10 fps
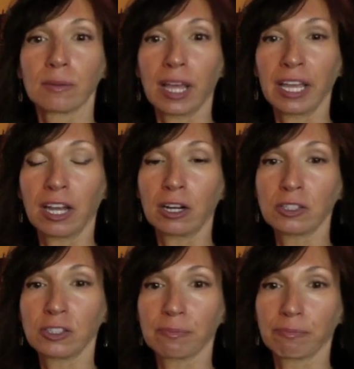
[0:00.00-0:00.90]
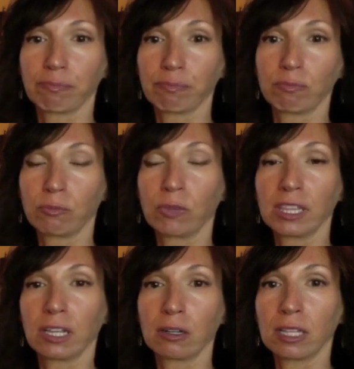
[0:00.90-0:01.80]
high heart,
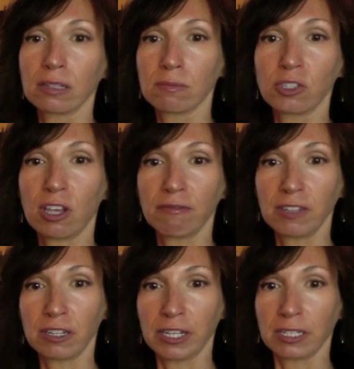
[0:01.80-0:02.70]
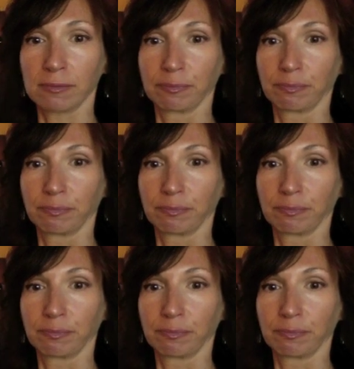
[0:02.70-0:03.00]
right there in that soft area.